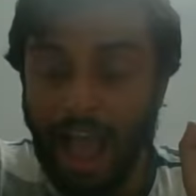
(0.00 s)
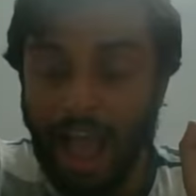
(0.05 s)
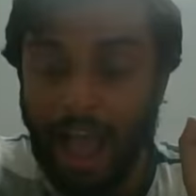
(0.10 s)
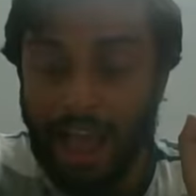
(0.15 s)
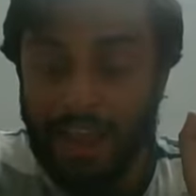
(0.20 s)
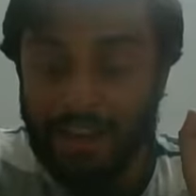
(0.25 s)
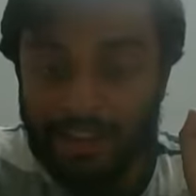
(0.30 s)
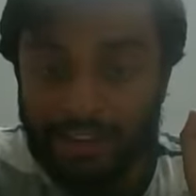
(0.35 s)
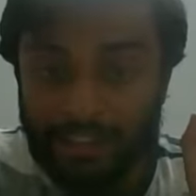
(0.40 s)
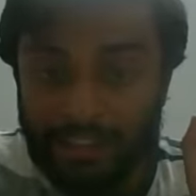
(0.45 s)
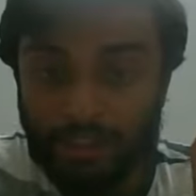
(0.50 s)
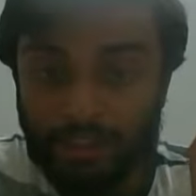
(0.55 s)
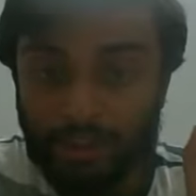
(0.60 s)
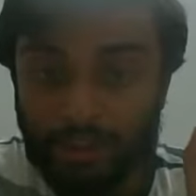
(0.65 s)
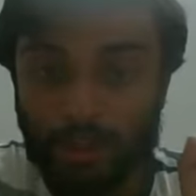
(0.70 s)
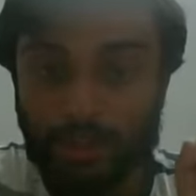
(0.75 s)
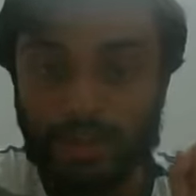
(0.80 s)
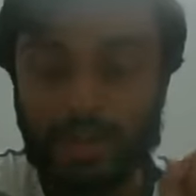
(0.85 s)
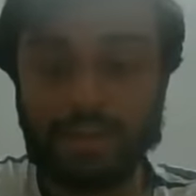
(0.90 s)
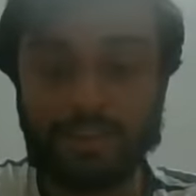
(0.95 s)
and
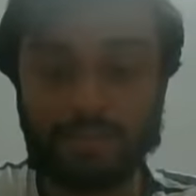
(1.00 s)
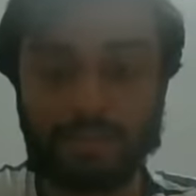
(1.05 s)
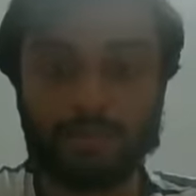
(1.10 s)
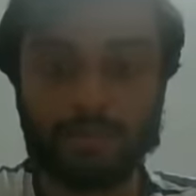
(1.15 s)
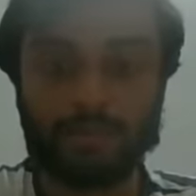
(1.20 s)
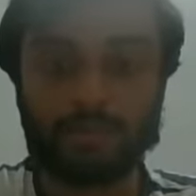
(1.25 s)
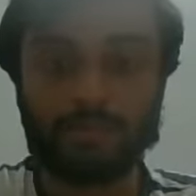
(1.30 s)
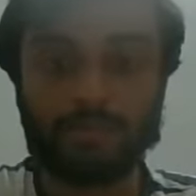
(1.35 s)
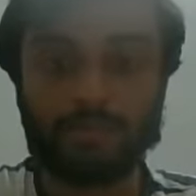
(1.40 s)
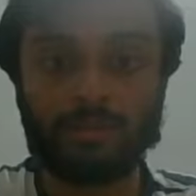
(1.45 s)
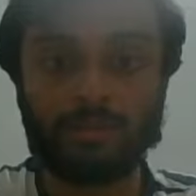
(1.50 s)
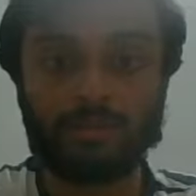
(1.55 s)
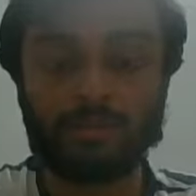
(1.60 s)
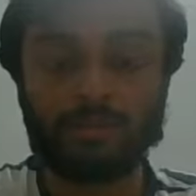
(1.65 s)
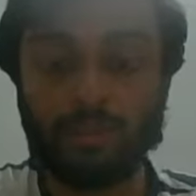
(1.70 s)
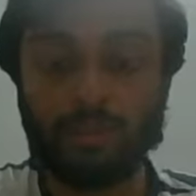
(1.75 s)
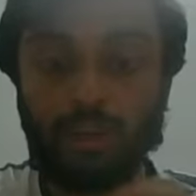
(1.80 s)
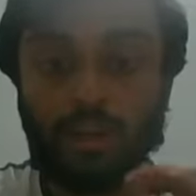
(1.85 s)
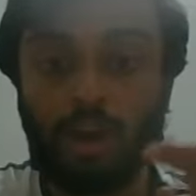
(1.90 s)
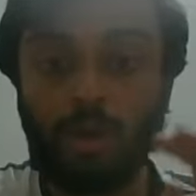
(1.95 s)
aristocrats
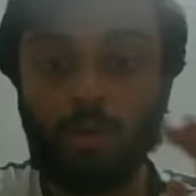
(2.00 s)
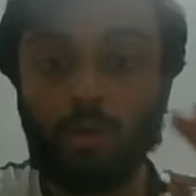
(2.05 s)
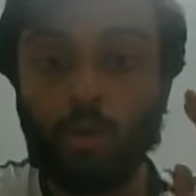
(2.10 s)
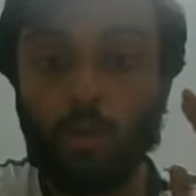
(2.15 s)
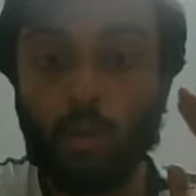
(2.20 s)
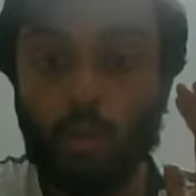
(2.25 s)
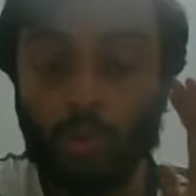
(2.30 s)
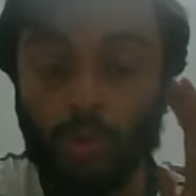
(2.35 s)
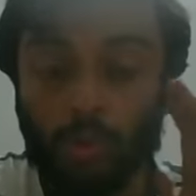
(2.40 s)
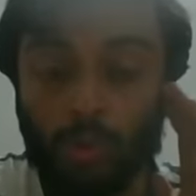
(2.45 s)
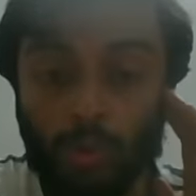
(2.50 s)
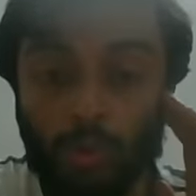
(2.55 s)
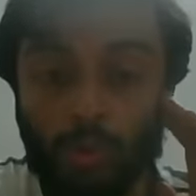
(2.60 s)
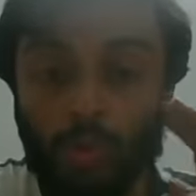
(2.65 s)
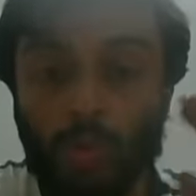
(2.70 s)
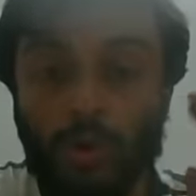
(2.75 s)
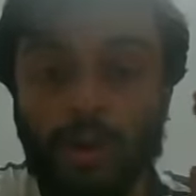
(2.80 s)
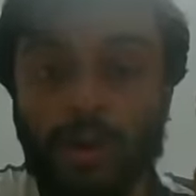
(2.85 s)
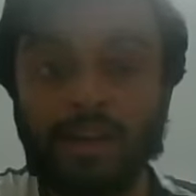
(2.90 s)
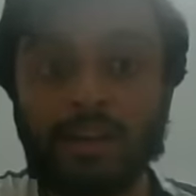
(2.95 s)
till now
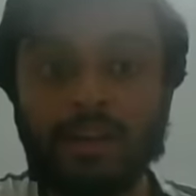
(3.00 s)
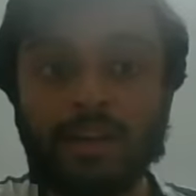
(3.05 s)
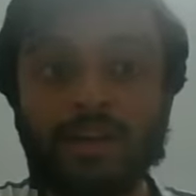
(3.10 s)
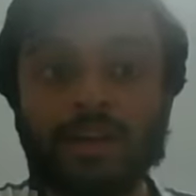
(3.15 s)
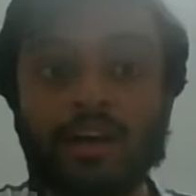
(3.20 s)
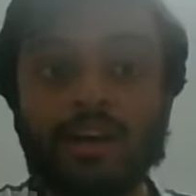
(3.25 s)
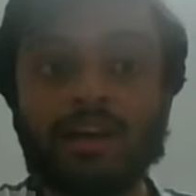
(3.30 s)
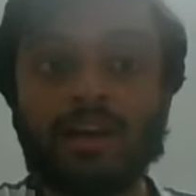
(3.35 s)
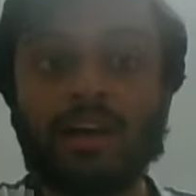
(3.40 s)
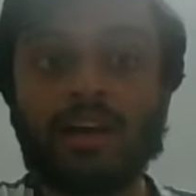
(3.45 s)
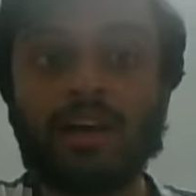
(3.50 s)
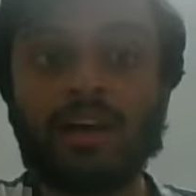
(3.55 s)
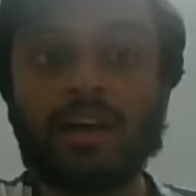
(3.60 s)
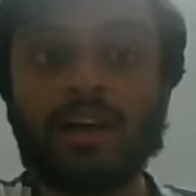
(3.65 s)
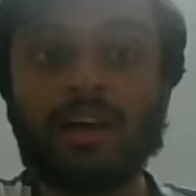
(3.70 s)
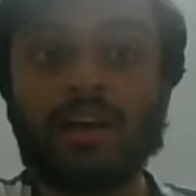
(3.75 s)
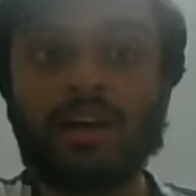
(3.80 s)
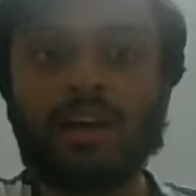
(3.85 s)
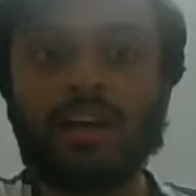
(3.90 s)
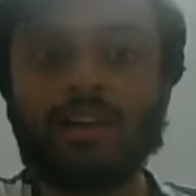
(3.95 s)
who are
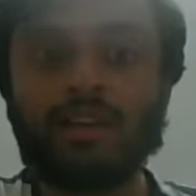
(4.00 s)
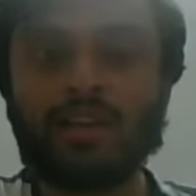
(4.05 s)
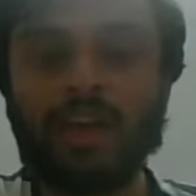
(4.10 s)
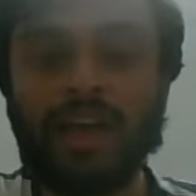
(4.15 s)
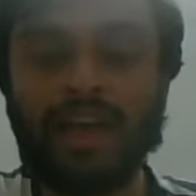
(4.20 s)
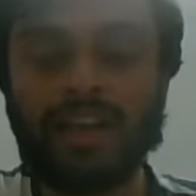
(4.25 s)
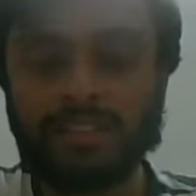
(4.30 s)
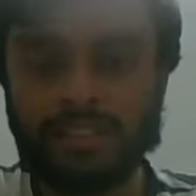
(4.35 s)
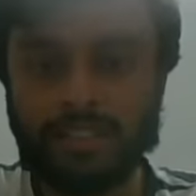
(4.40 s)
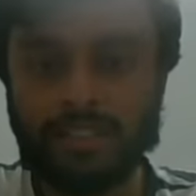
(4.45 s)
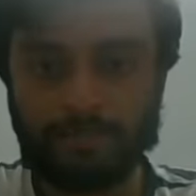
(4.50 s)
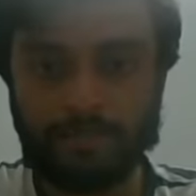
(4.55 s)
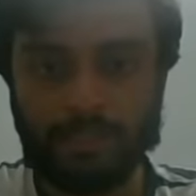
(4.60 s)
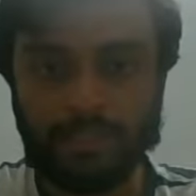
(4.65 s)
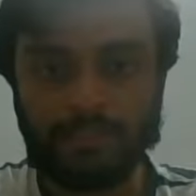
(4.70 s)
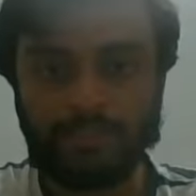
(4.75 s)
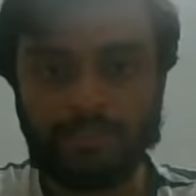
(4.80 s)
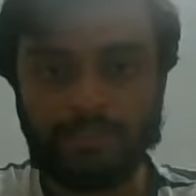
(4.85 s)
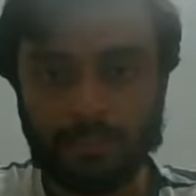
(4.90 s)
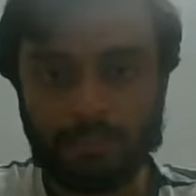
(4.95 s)

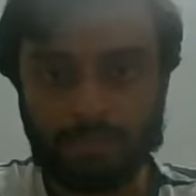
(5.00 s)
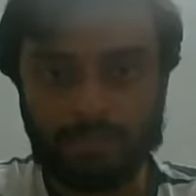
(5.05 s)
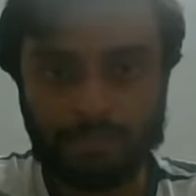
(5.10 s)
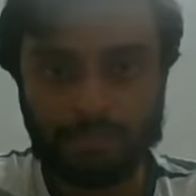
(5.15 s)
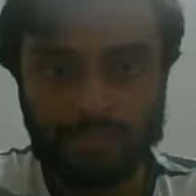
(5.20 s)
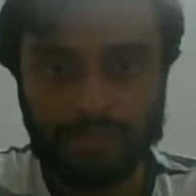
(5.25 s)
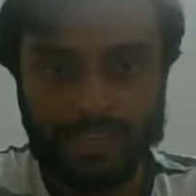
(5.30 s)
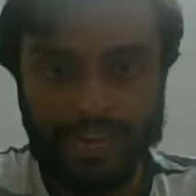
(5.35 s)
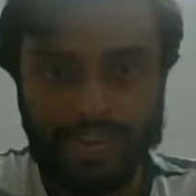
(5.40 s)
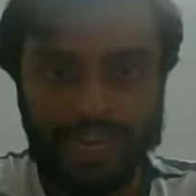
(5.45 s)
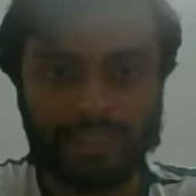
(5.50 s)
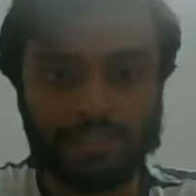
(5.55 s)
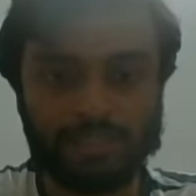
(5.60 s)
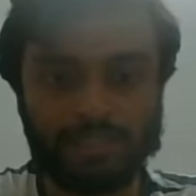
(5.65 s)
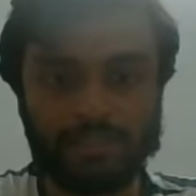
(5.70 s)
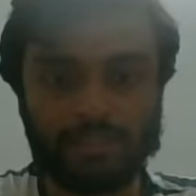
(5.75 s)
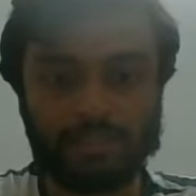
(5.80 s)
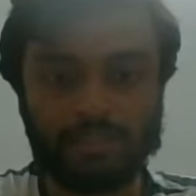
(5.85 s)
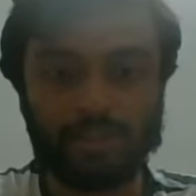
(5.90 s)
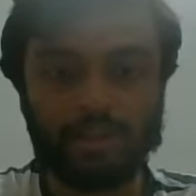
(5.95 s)
exempted from
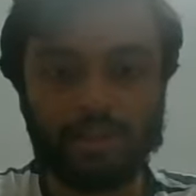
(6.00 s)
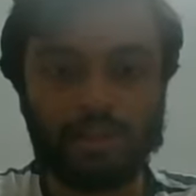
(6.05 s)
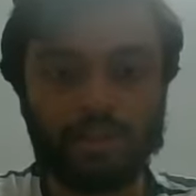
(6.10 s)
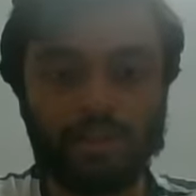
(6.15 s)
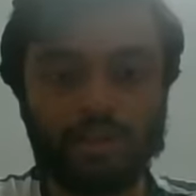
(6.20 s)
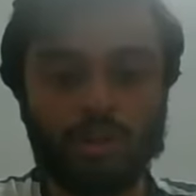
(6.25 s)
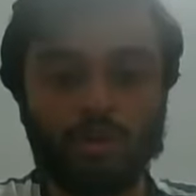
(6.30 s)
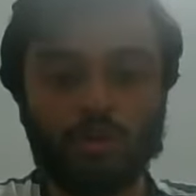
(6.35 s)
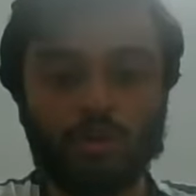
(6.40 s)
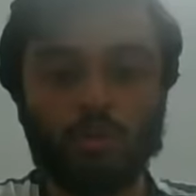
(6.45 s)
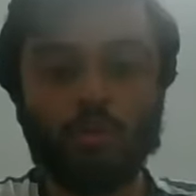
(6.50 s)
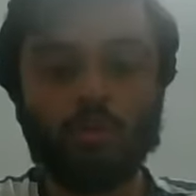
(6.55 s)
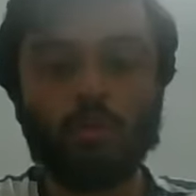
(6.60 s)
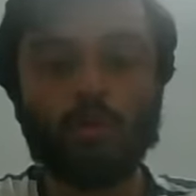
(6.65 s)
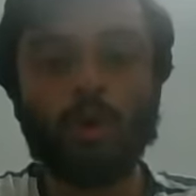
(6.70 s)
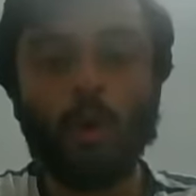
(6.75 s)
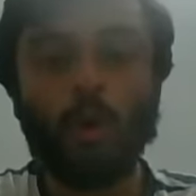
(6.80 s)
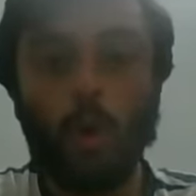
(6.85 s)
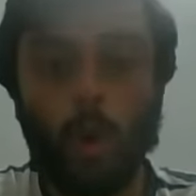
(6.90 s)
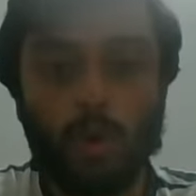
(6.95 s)
taxes
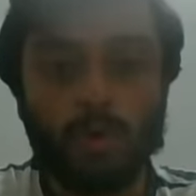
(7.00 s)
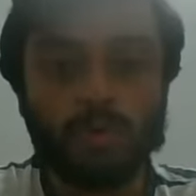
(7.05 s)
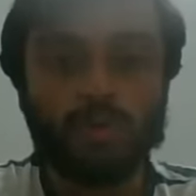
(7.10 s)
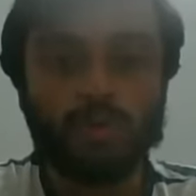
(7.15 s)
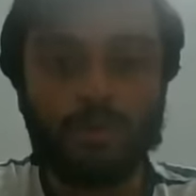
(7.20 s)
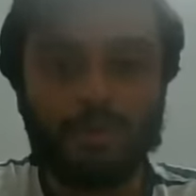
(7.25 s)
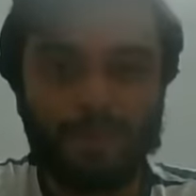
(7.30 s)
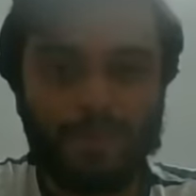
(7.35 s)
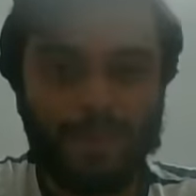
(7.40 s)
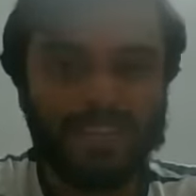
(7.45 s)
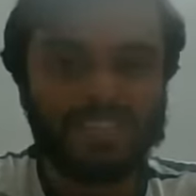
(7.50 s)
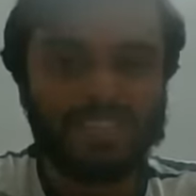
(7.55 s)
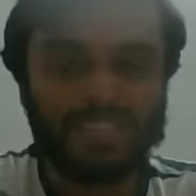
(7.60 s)
would also pay